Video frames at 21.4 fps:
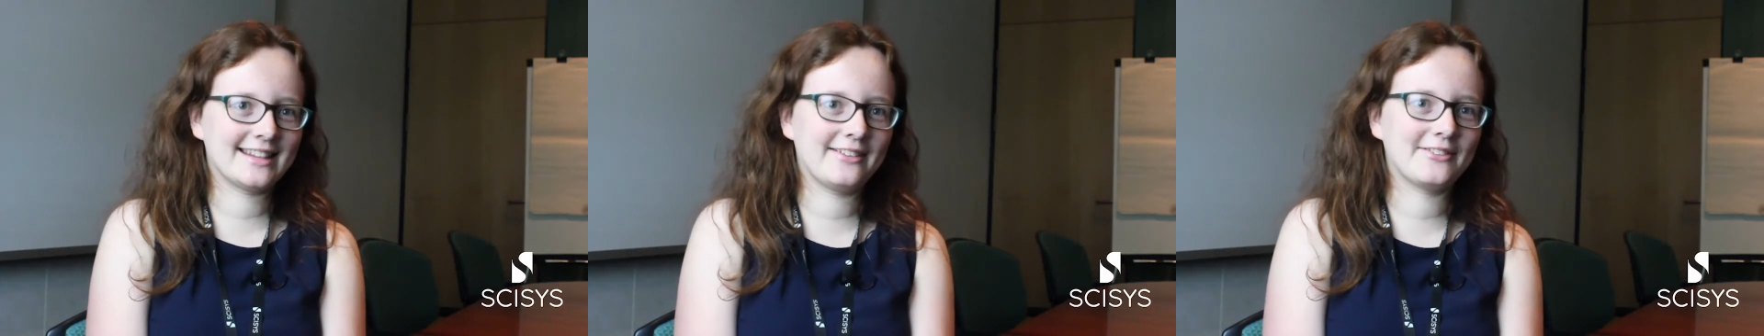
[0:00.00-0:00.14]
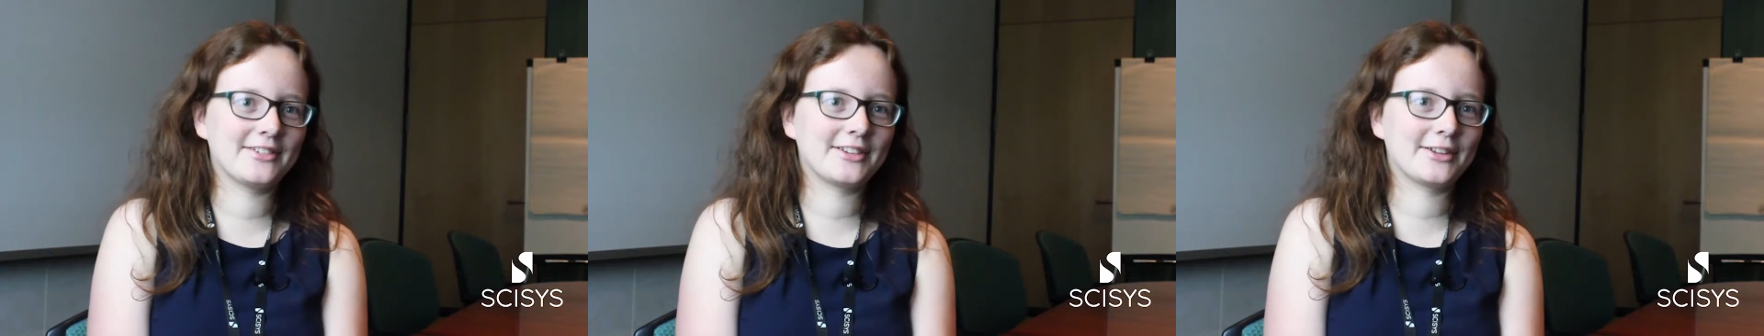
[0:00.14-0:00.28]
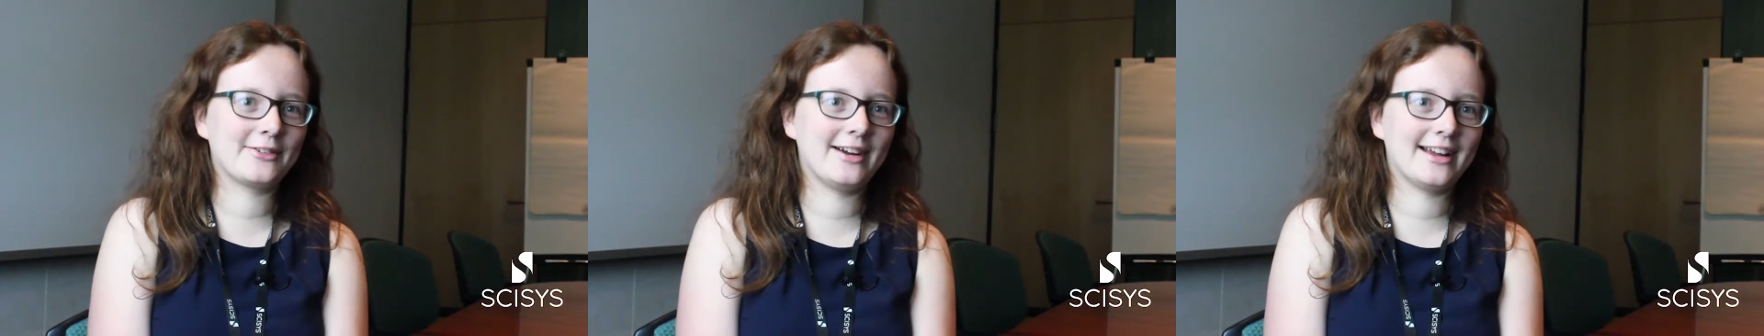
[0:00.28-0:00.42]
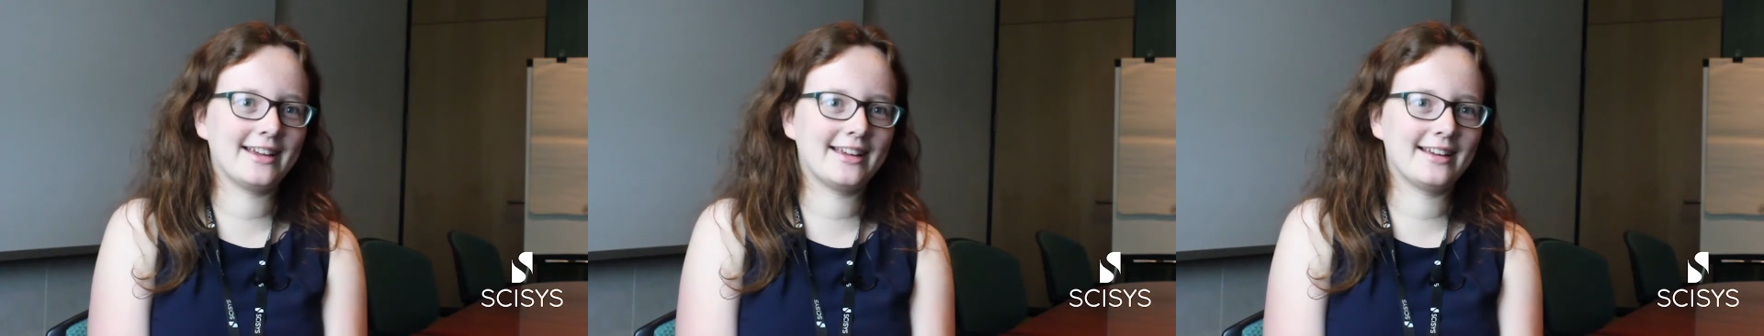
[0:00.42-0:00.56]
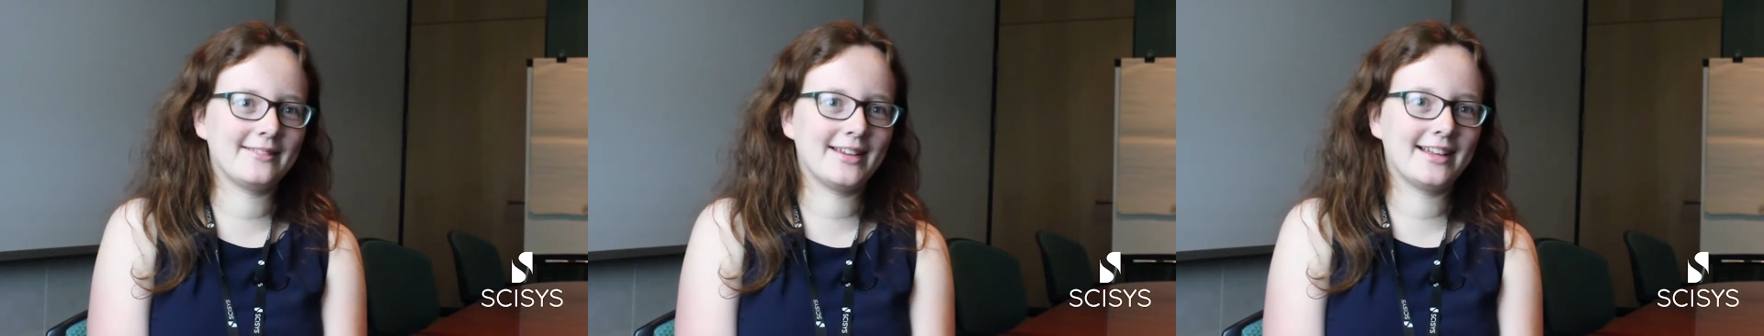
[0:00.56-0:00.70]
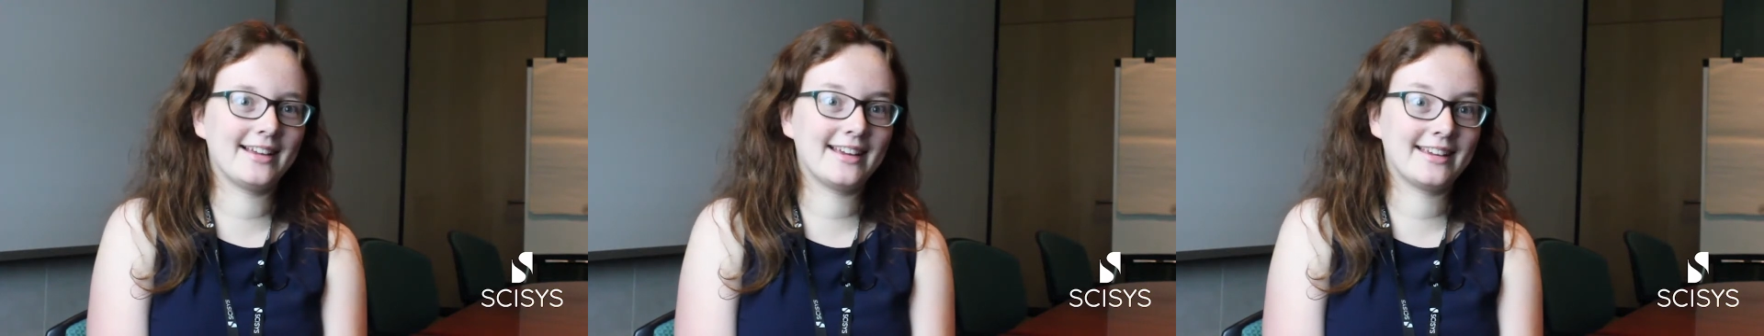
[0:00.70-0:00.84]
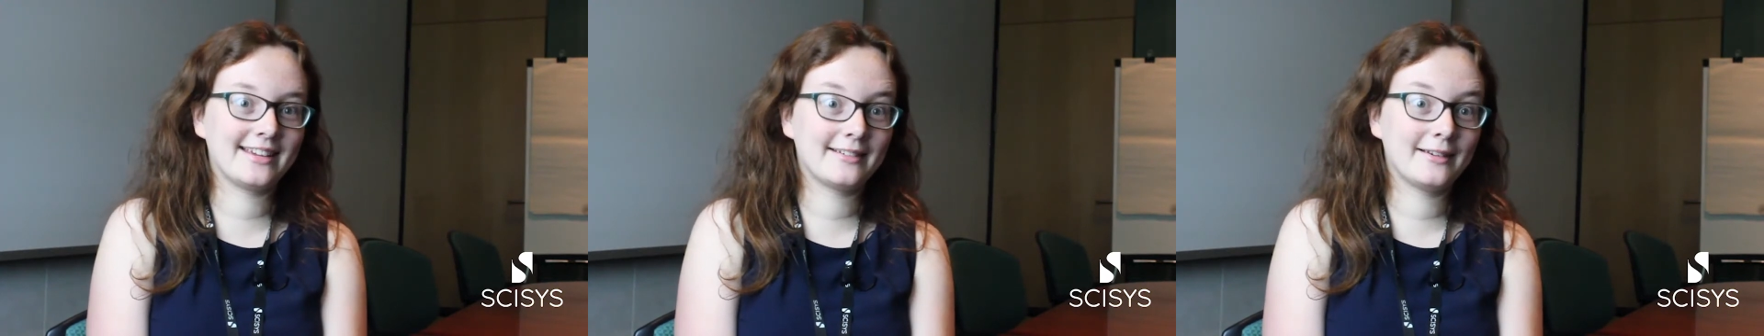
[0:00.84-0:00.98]
That was quite, I
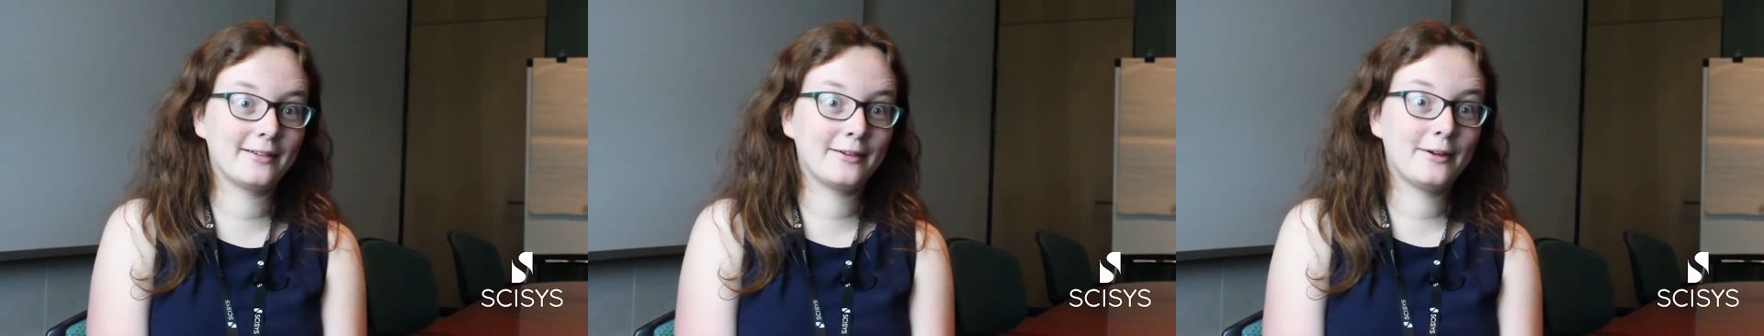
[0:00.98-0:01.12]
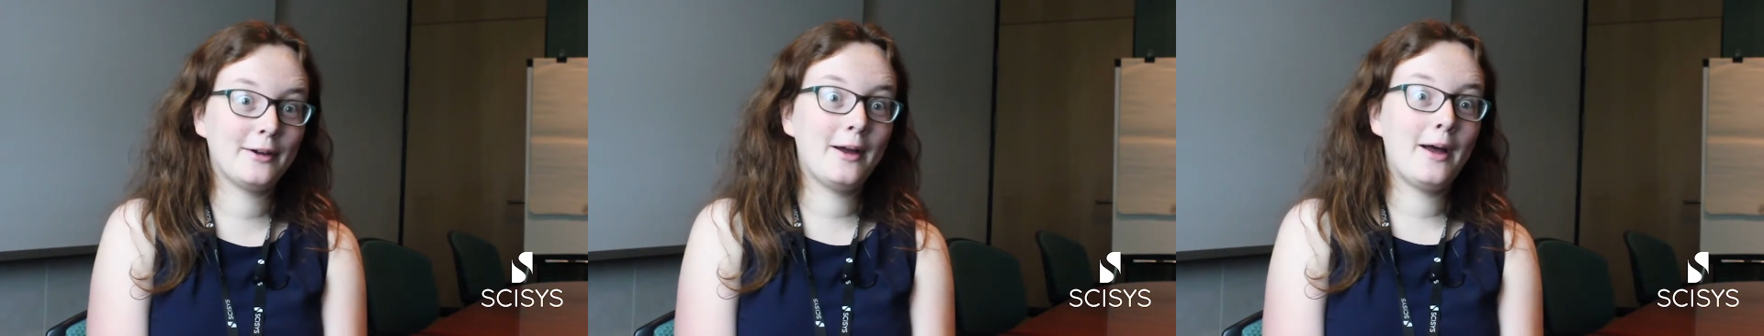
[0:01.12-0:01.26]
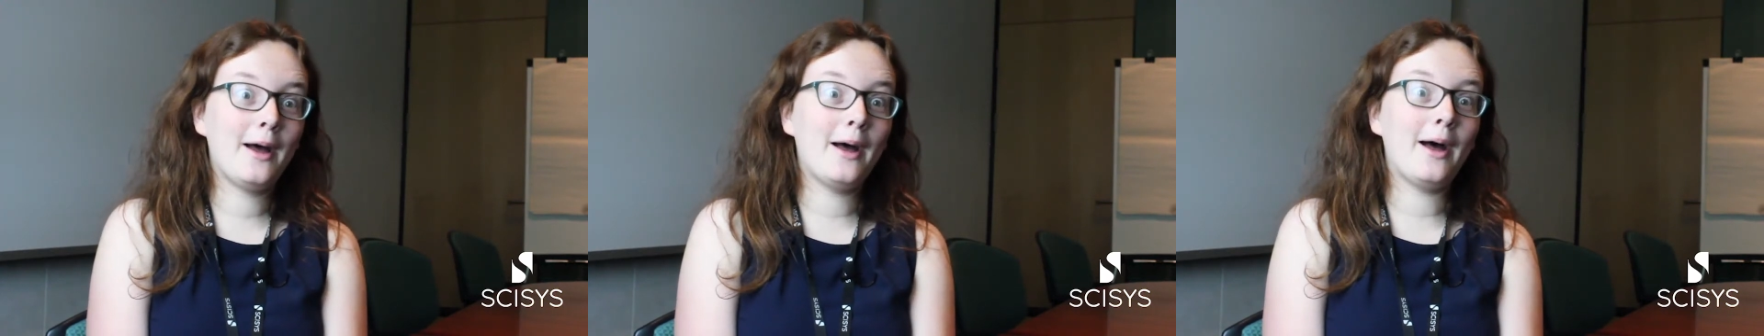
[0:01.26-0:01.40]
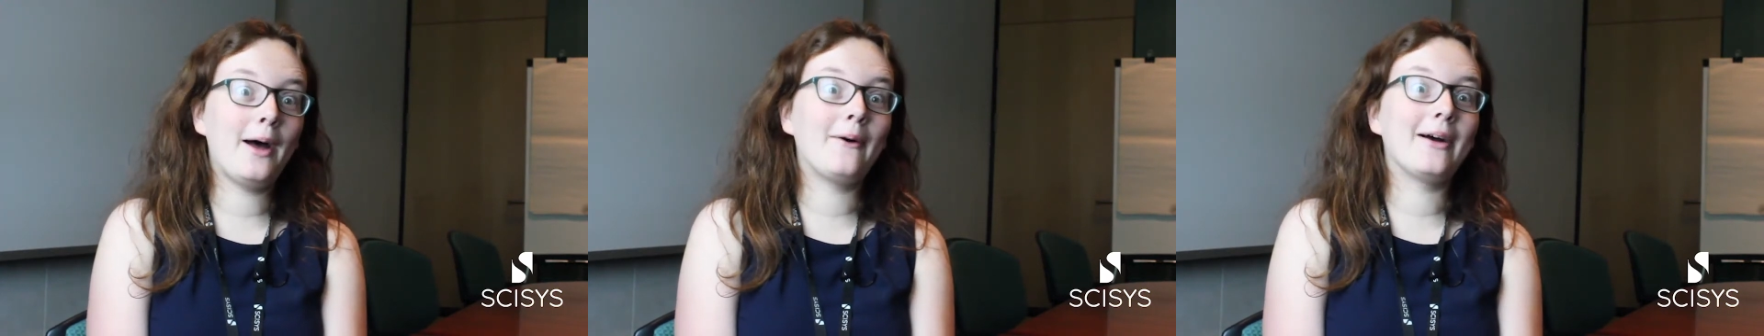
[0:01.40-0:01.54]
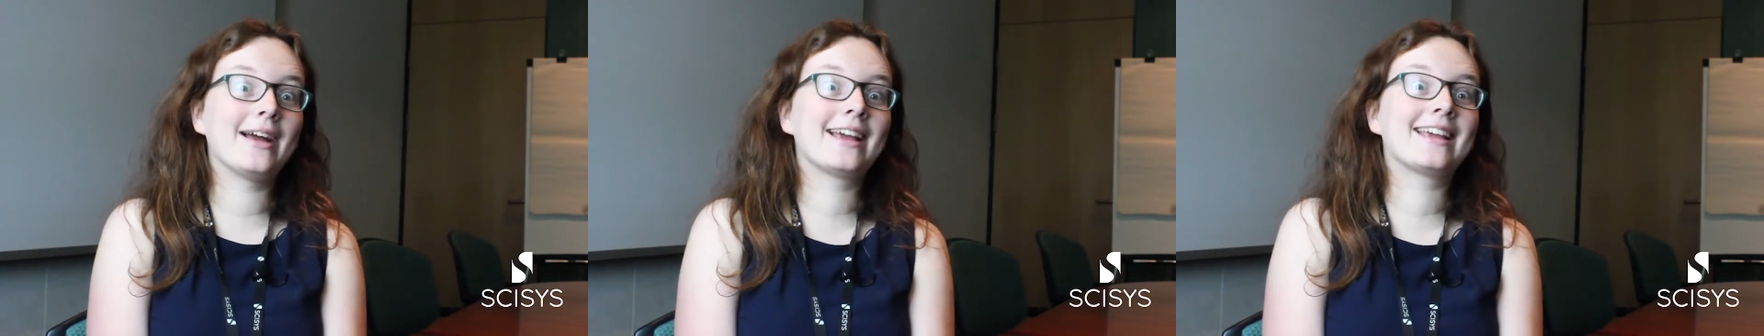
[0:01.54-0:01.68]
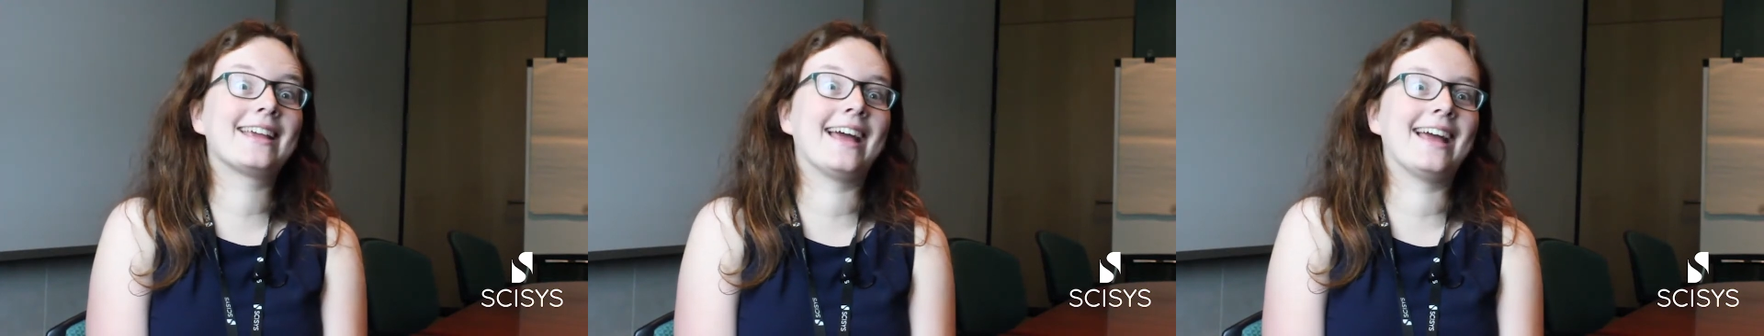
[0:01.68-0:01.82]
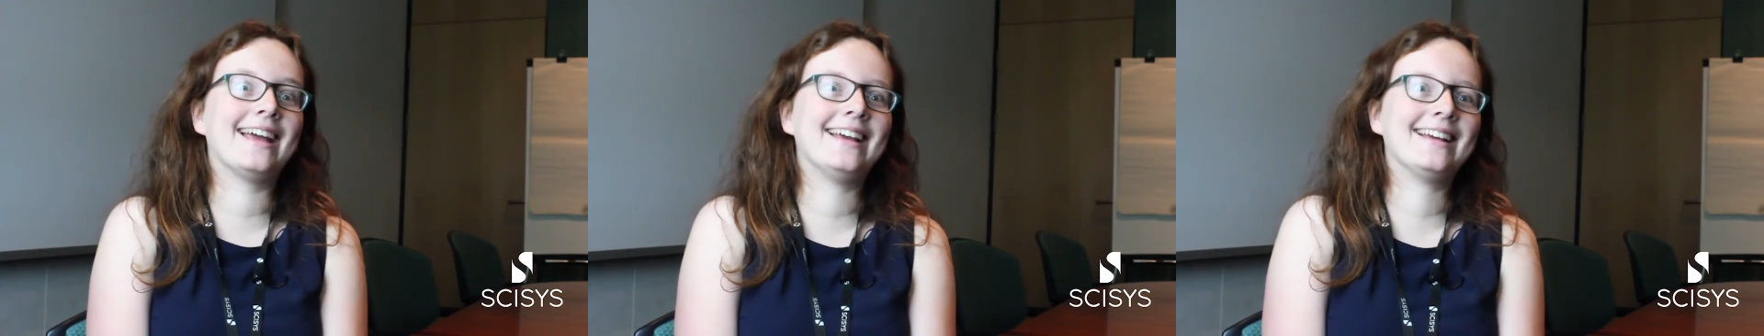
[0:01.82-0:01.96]
was like,
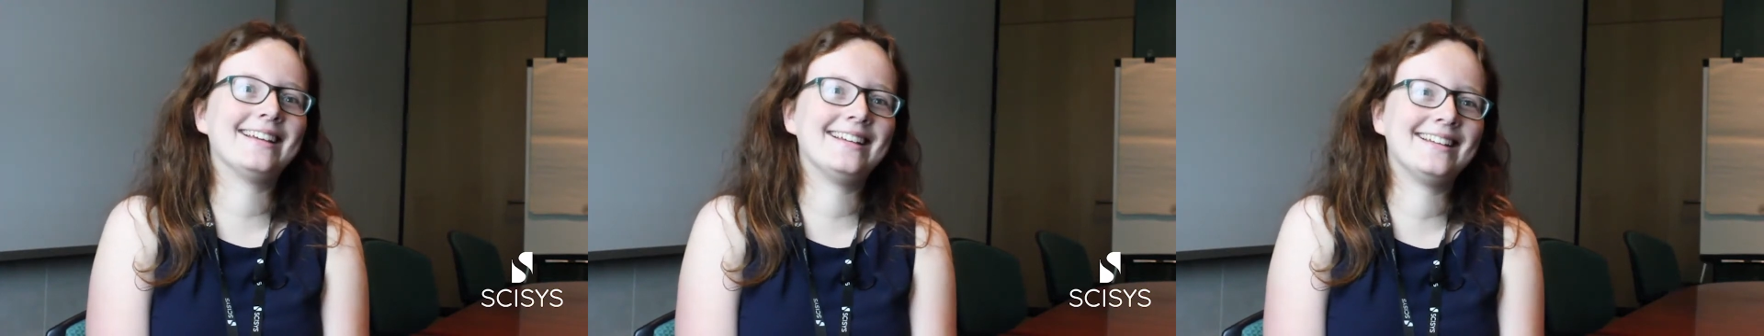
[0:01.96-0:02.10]
okay.